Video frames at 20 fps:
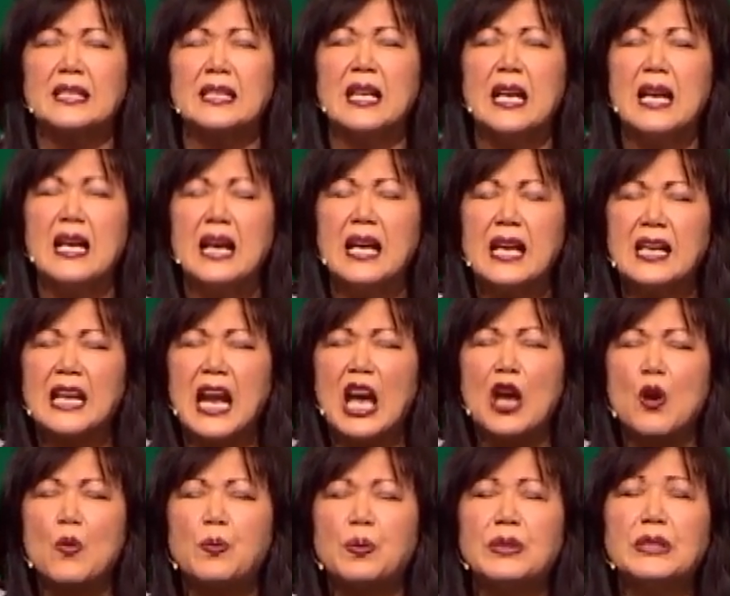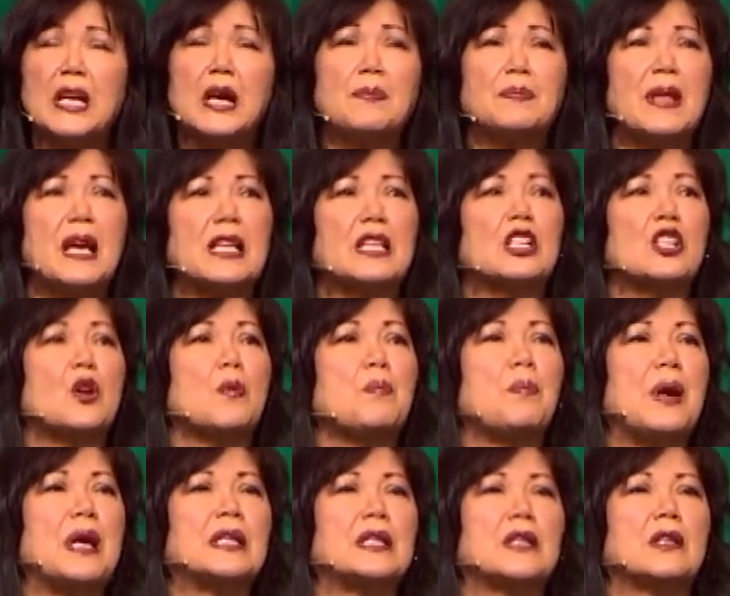And, and I opened up that little
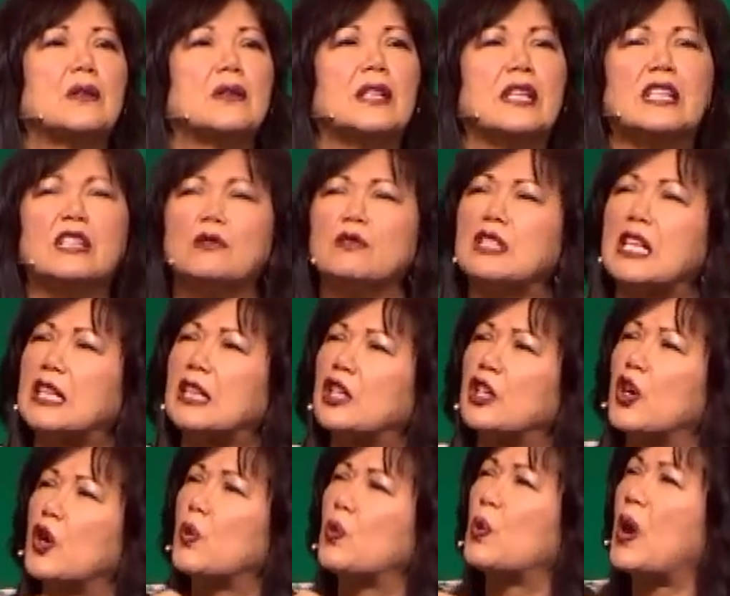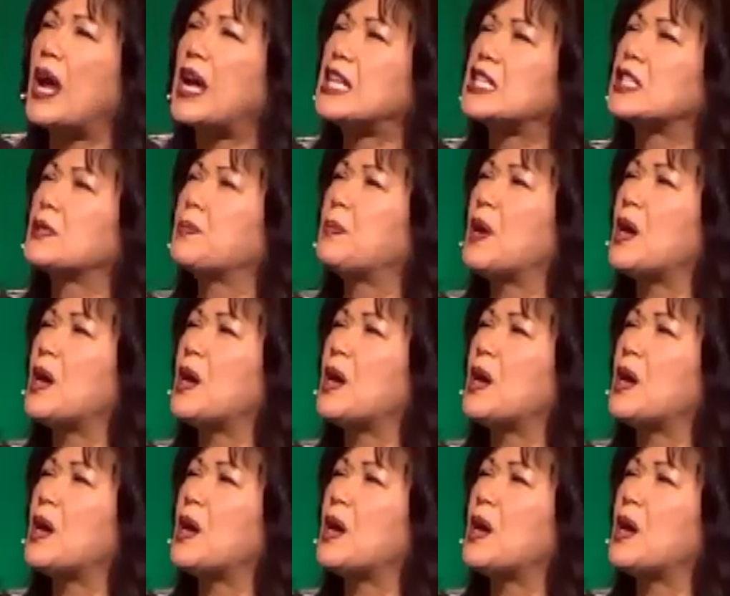bundle and it was a little rice